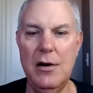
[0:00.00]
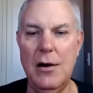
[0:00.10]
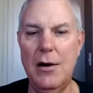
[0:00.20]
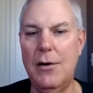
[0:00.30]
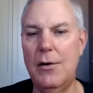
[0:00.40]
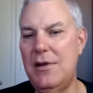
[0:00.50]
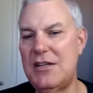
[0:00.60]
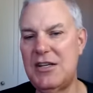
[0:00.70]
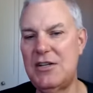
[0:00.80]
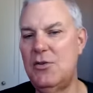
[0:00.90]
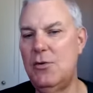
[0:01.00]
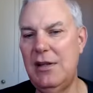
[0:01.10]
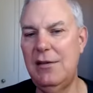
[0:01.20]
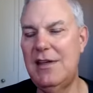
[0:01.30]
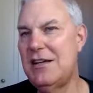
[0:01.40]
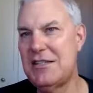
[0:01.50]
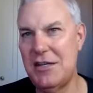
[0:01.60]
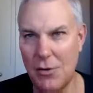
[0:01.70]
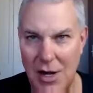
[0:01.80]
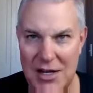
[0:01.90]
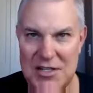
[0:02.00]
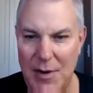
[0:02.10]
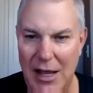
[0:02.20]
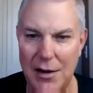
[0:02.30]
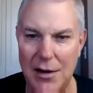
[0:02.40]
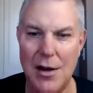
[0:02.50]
Or is it doing things that you're awesome at?